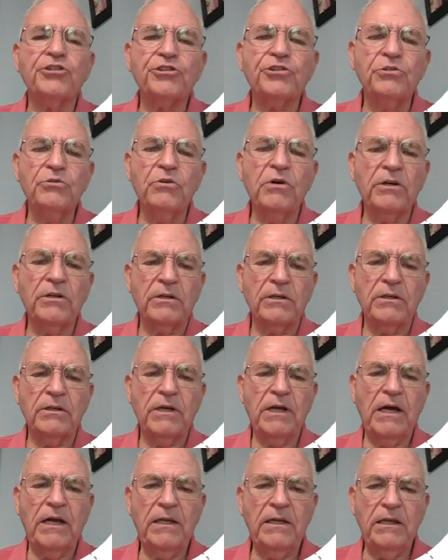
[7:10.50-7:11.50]

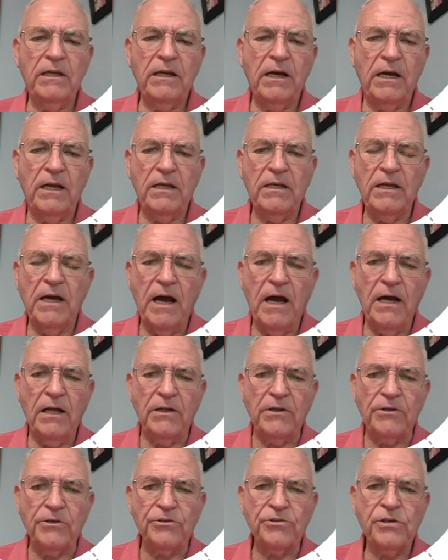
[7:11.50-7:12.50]

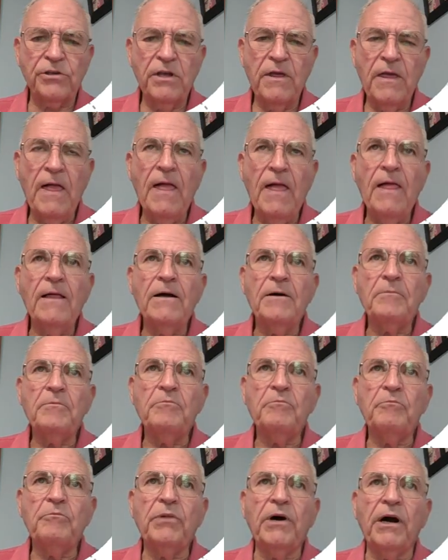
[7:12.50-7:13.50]
$299.
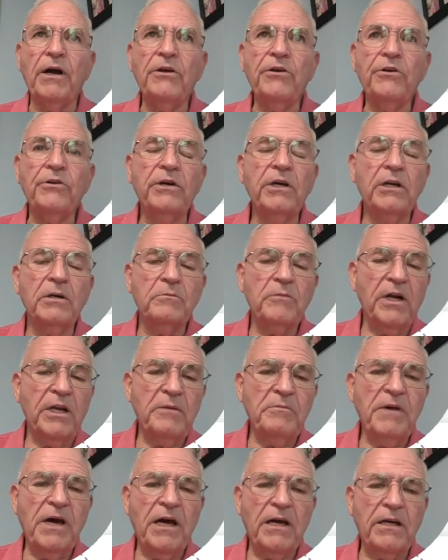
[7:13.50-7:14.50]
But you get a money
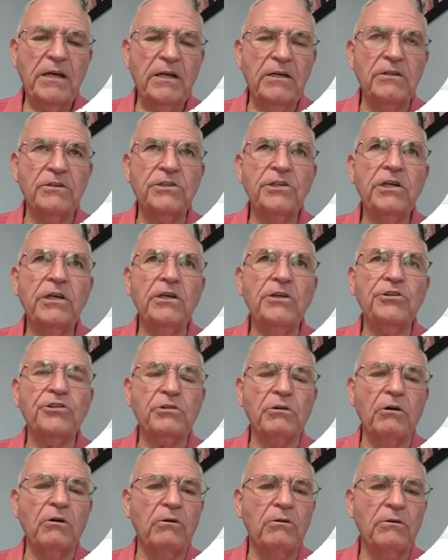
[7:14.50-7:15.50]
back guarantee.
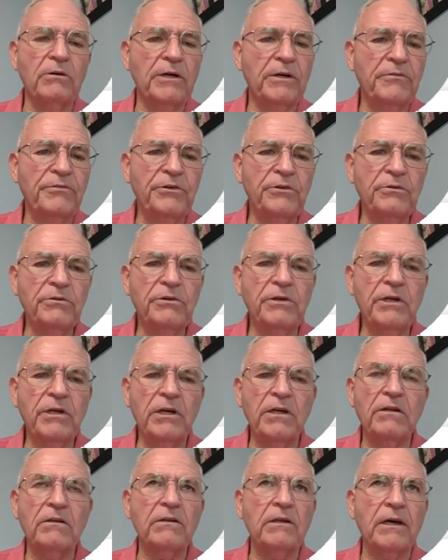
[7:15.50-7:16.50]
So if you
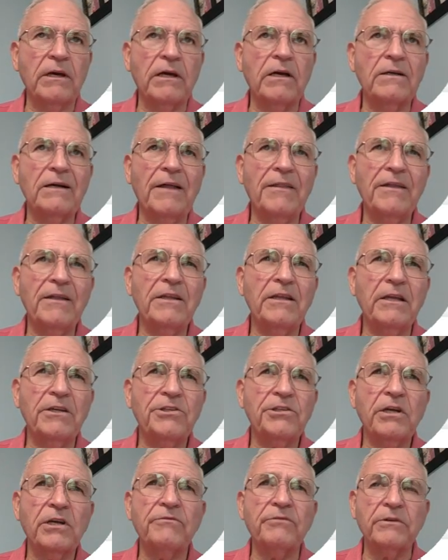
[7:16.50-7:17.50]
get, like, I think they
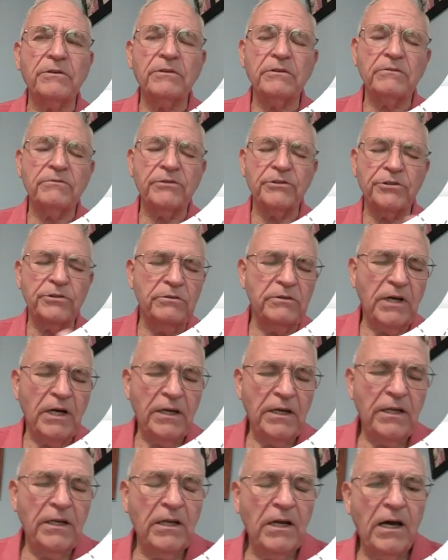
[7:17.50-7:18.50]
said for
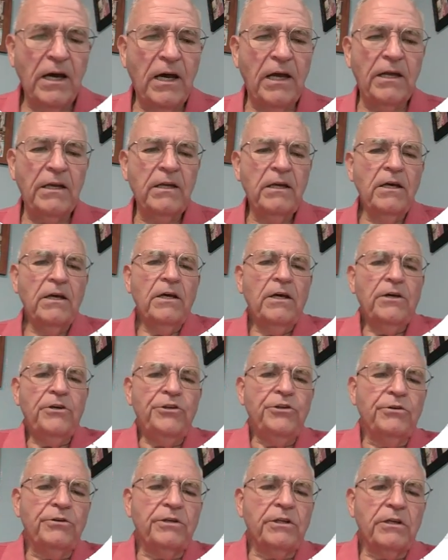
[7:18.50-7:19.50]
$299,
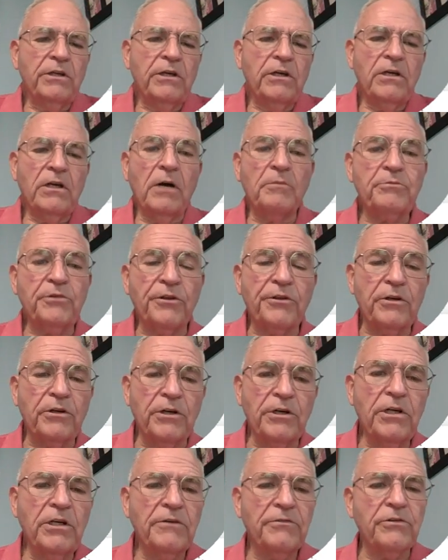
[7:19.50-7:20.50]
you can get up to
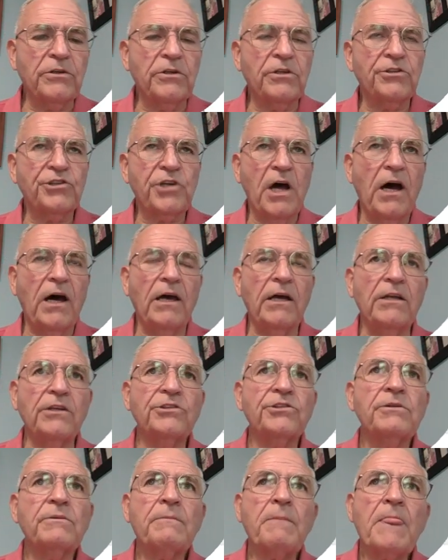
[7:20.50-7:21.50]
30 different
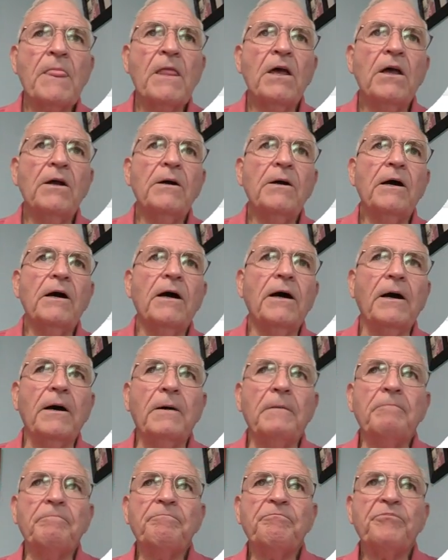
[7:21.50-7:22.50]
designs. And